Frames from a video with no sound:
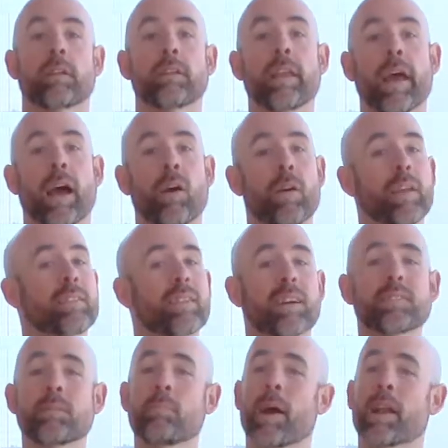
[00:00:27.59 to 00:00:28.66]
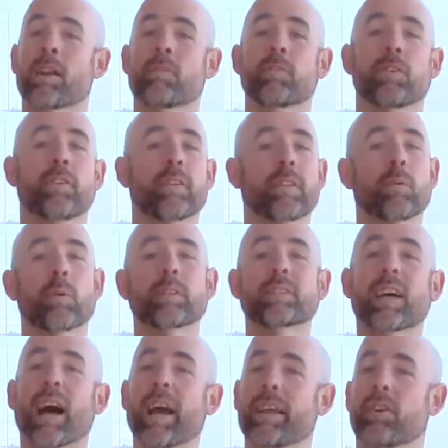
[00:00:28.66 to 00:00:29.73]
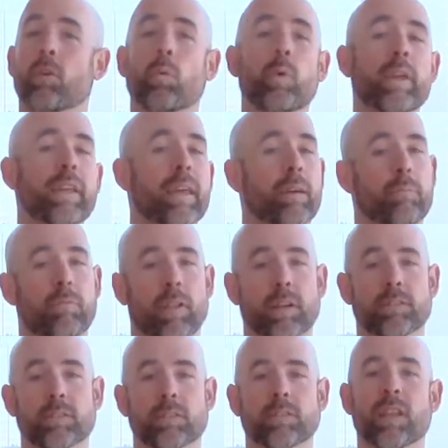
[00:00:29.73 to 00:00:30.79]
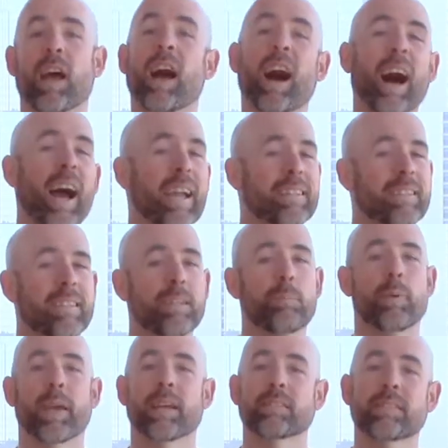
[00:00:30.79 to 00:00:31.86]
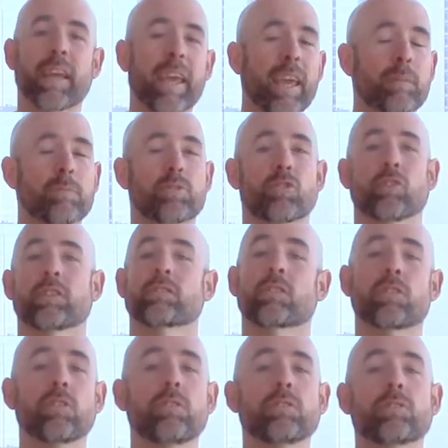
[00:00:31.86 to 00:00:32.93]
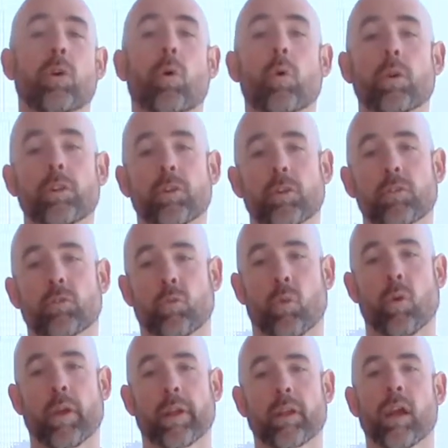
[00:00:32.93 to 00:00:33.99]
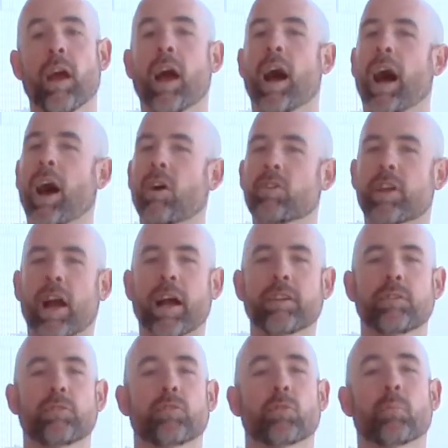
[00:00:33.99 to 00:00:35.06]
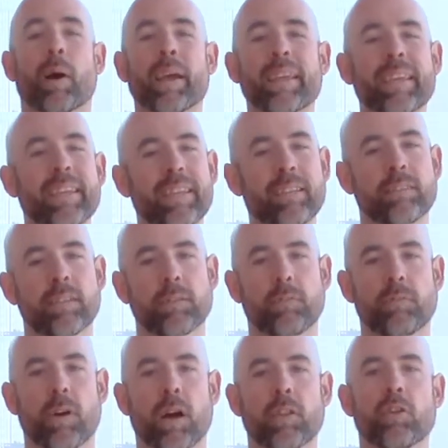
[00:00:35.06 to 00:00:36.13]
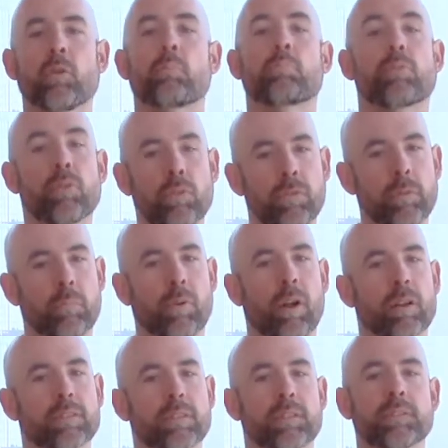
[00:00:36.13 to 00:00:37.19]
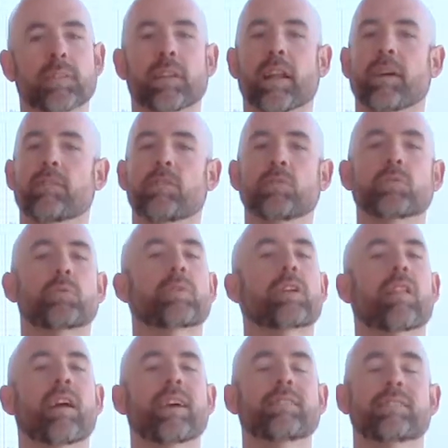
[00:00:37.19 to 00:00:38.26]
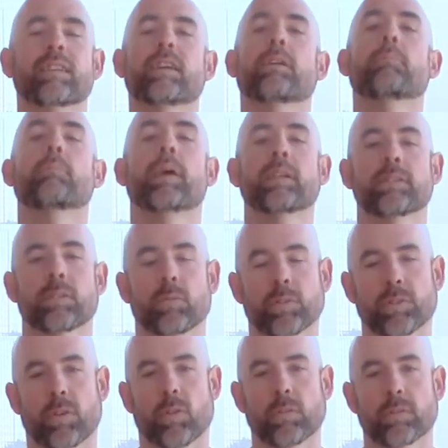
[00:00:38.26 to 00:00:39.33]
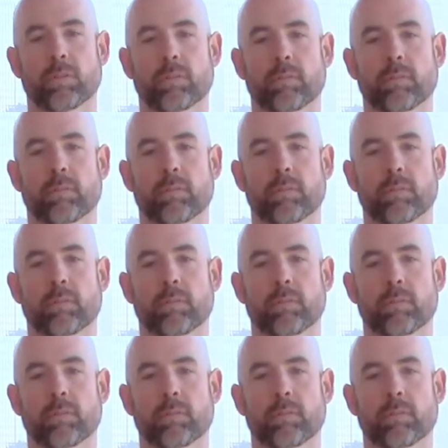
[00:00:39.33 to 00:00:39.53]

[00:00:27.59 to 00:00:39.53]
Now, it doesn't matter if you're dealing with tight or weak hip flexors, IT bands, hamstrings, glutes, or your groin. I'll guide you through my easy-to-follow, proven process that I've used with clients to get amazing results.